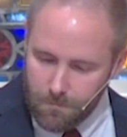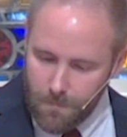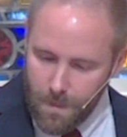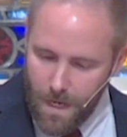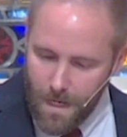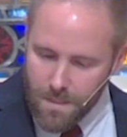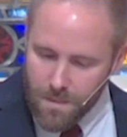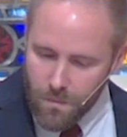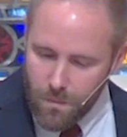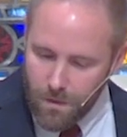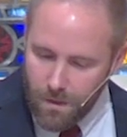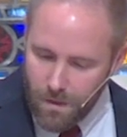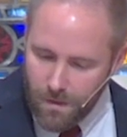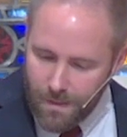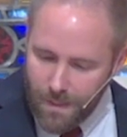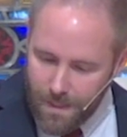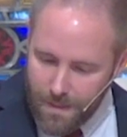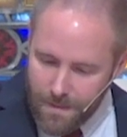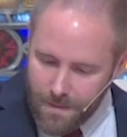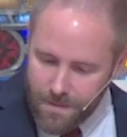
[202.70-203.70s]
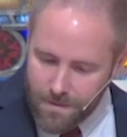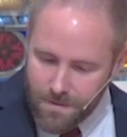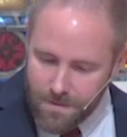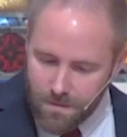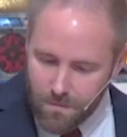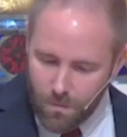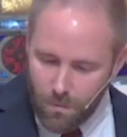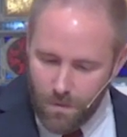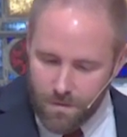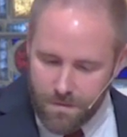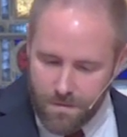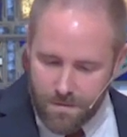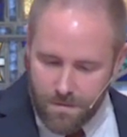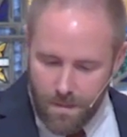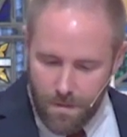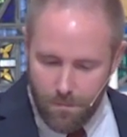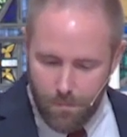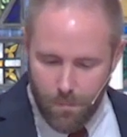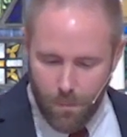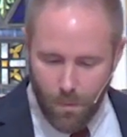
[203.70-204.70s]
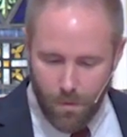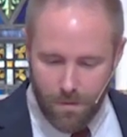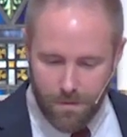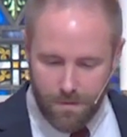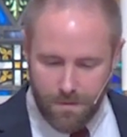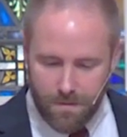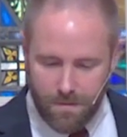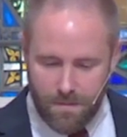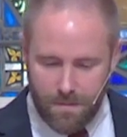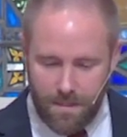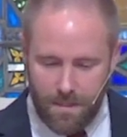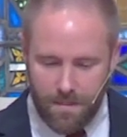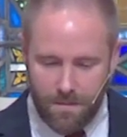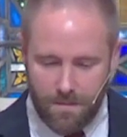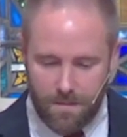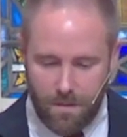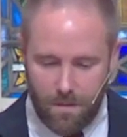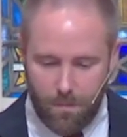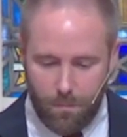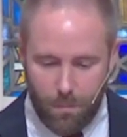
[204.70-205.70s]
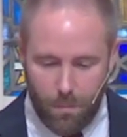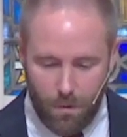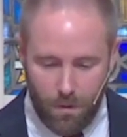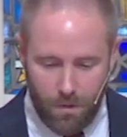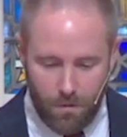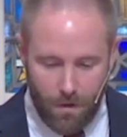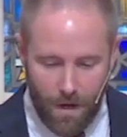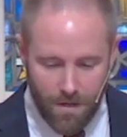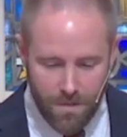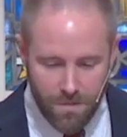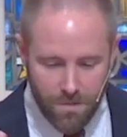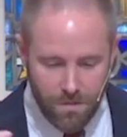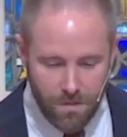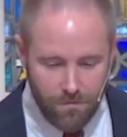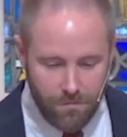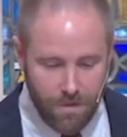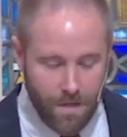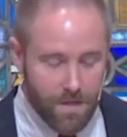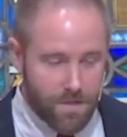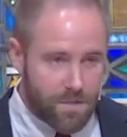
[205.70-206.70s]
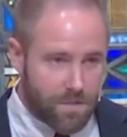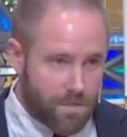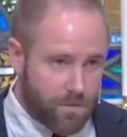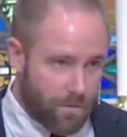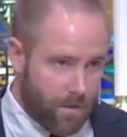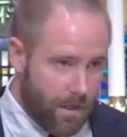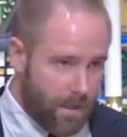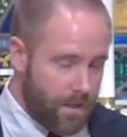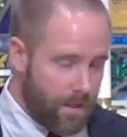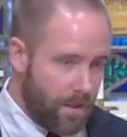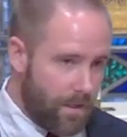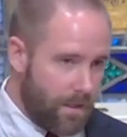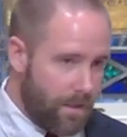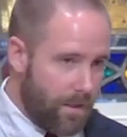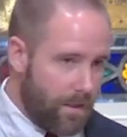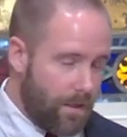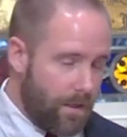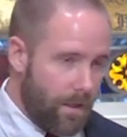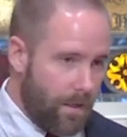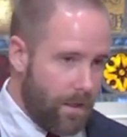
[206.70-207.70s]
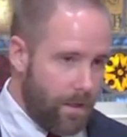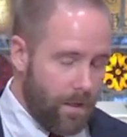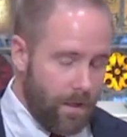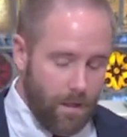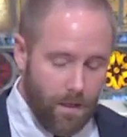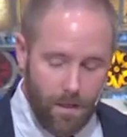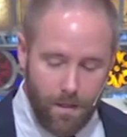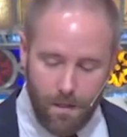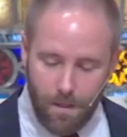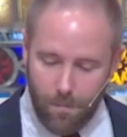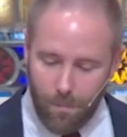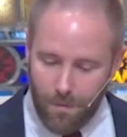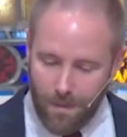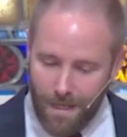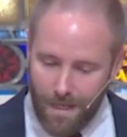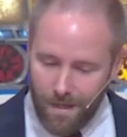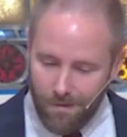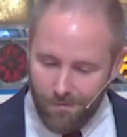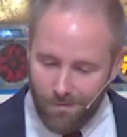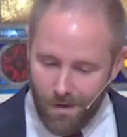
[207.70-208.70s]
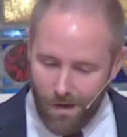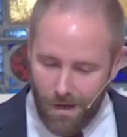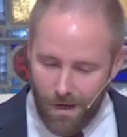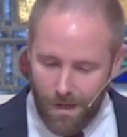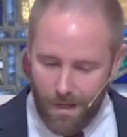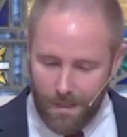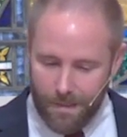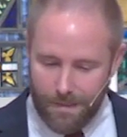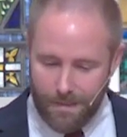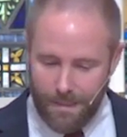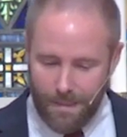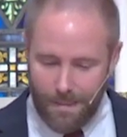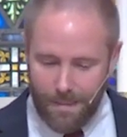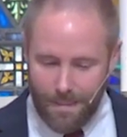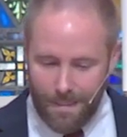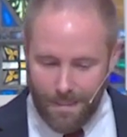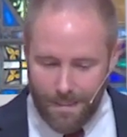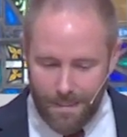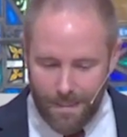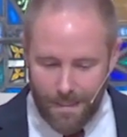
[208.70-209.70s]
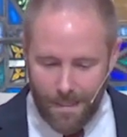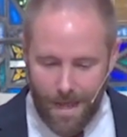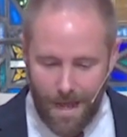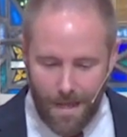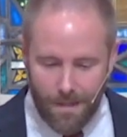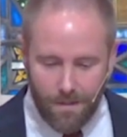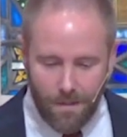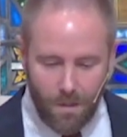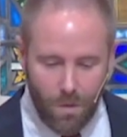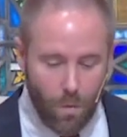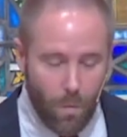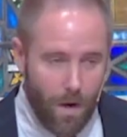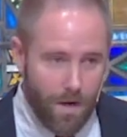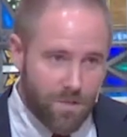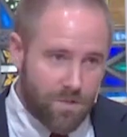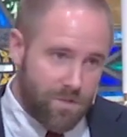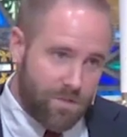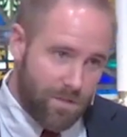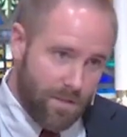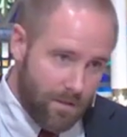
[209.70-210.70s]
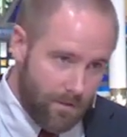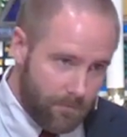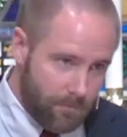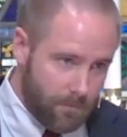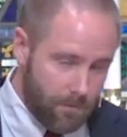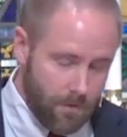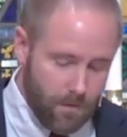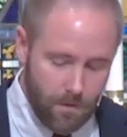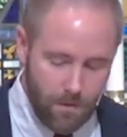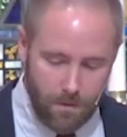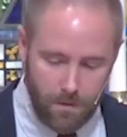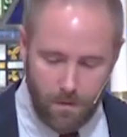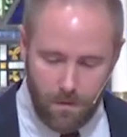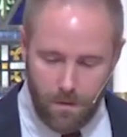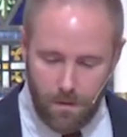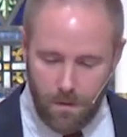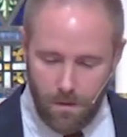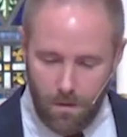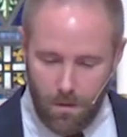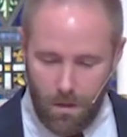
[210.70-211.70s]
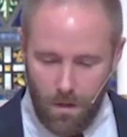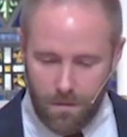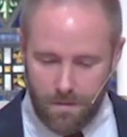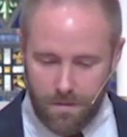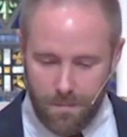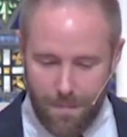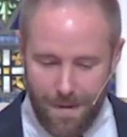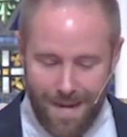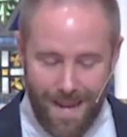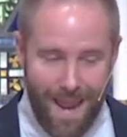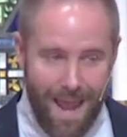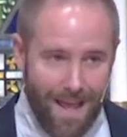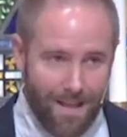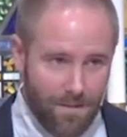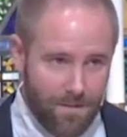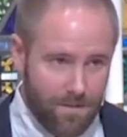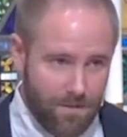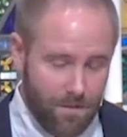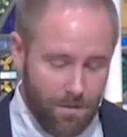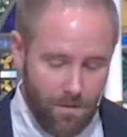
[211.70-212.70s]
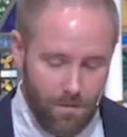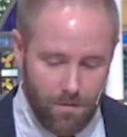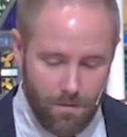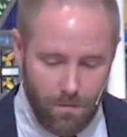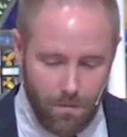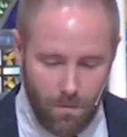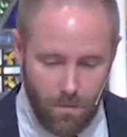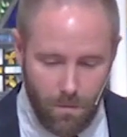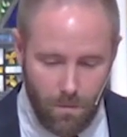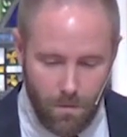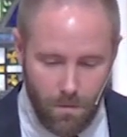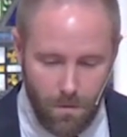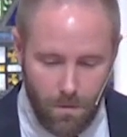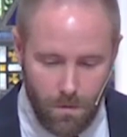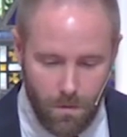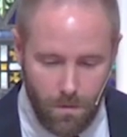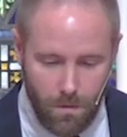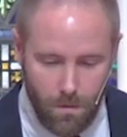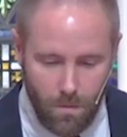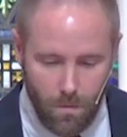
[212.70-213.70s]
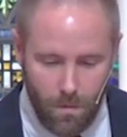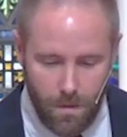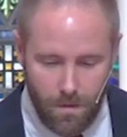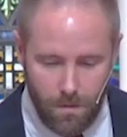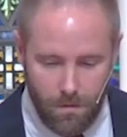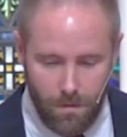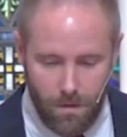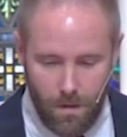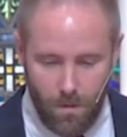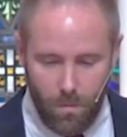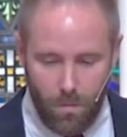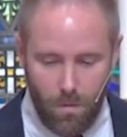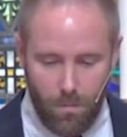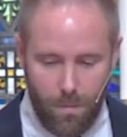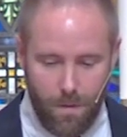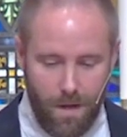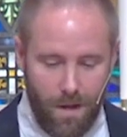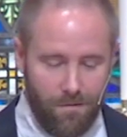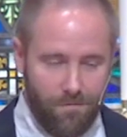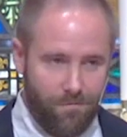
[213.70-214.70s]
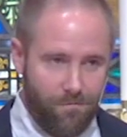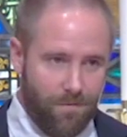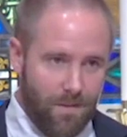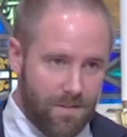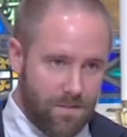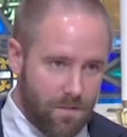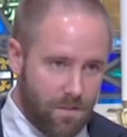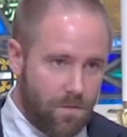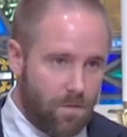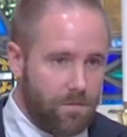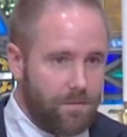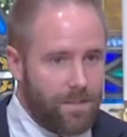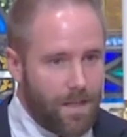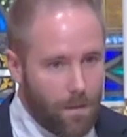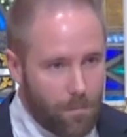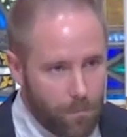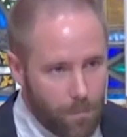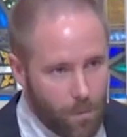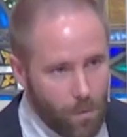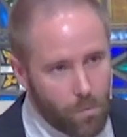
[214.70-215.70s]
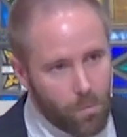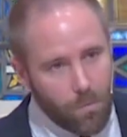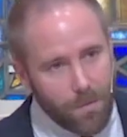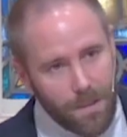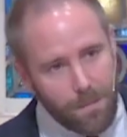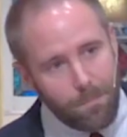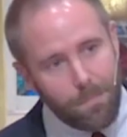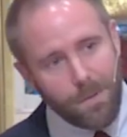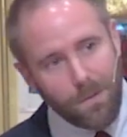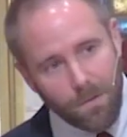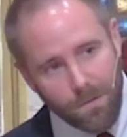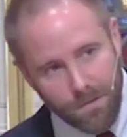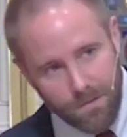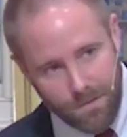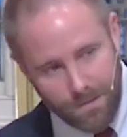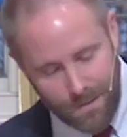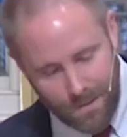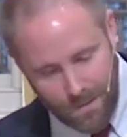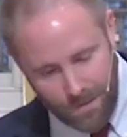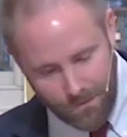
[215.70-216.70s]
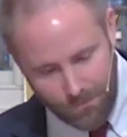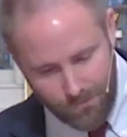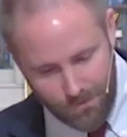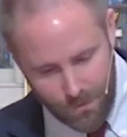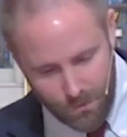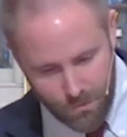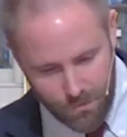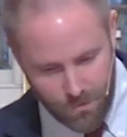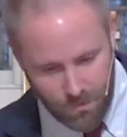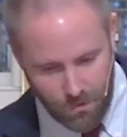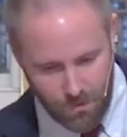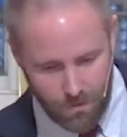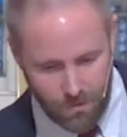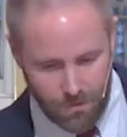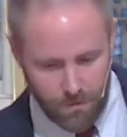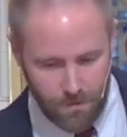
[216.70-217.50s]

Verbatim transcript: As we look at this, what's important to see is the progression of history and the plan of God, and in that, the question ought to be answered whether there will be a physical temple rebuilt in the future.